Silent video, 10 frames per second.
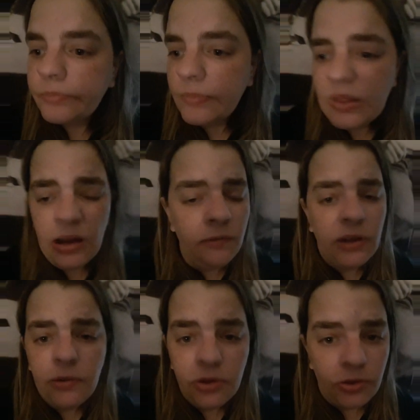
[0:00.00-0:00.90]
If I
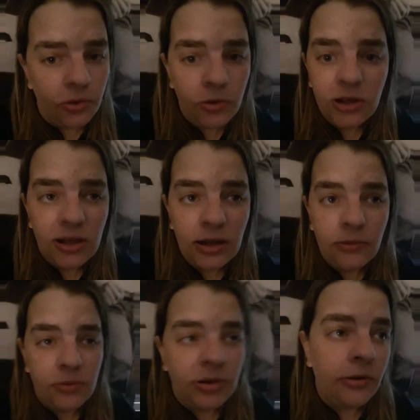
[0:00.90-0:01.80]
would Google it, I
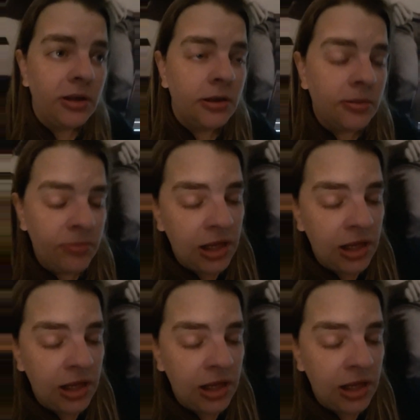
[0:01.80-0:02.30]
would probably be able